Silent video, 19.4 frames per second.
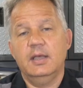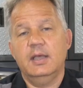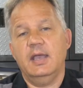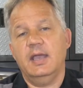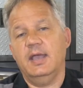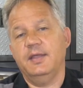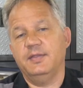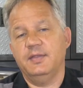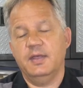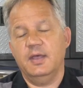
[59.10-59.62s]

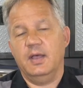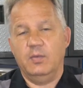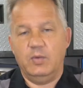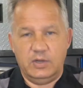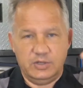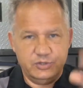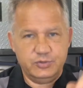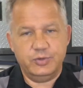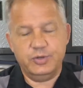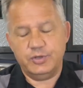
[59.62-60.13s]
and
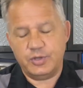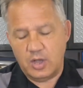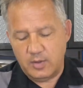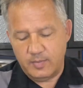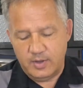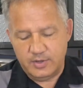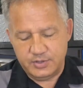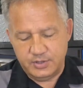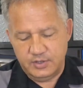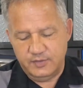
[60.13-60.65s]
we'll show you, talk
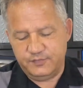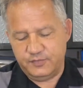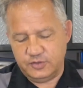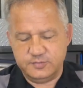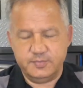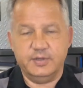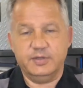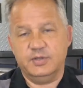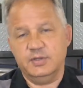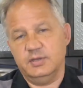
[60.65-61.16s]
about the
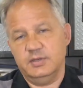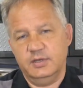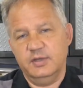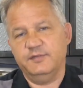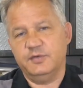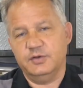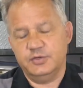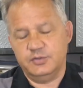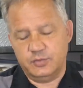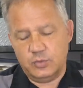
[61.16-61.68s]
lifters, but the
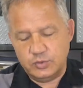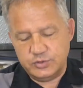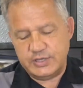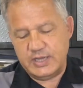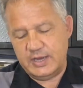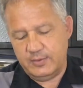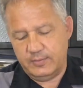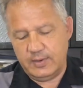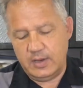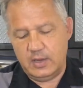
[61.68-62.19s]
lifters
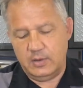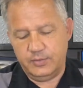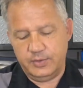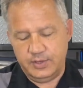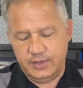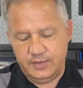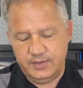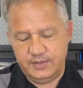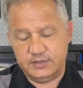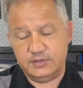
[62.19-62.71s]
rotate around
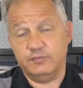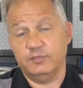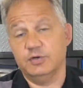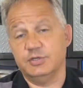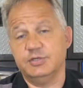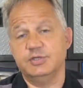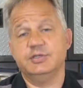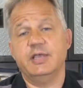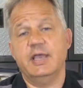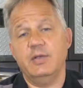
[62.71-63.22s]
in this
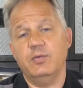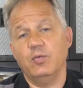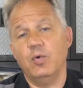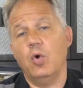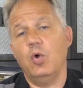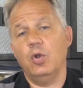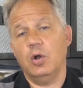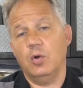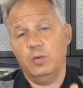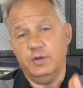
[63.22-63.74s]
versus a
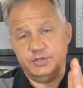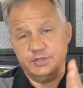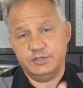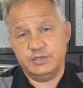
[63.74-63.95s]
roller, which